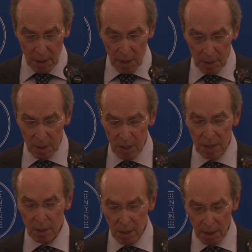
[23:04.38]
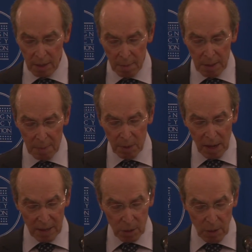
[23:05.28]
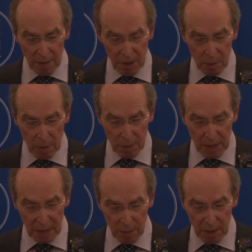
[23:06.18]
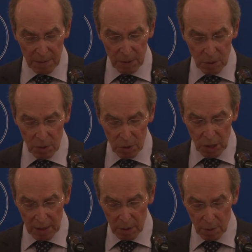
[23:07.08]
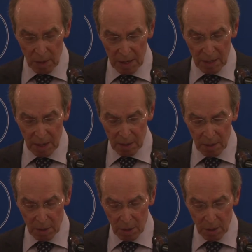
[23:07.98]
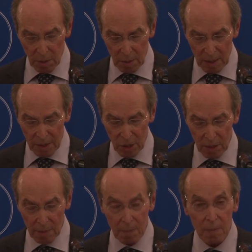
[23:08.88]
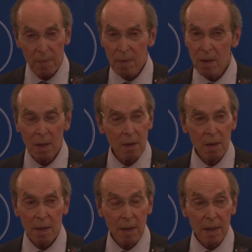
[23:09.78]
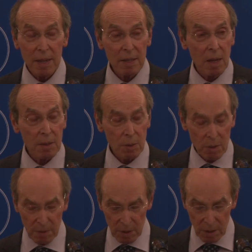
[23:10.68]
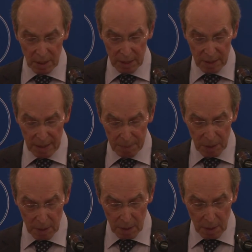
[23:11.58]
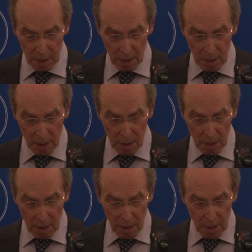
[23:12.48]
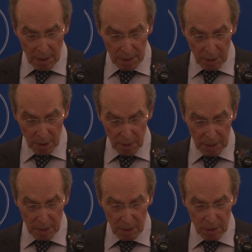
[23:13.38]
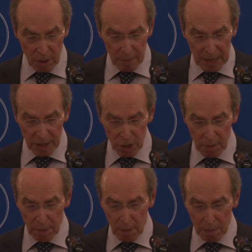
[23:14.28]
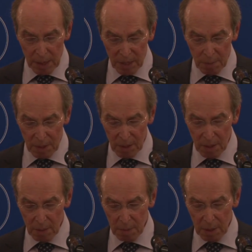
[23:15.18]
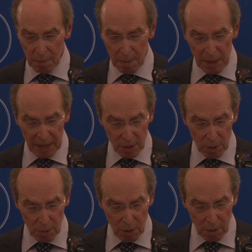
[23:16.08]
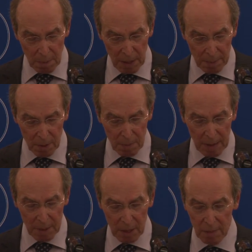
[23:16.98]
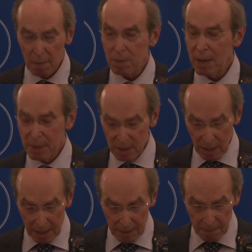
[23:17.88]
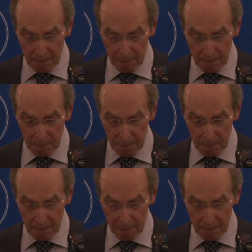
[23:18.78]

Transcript: in the sense that it can be applied to everyone without reference to gender, race, ethnicity, or religion, is not universally accepted. In theory, the determination of a replacement system can be passed through to the people by means of a plebiscite,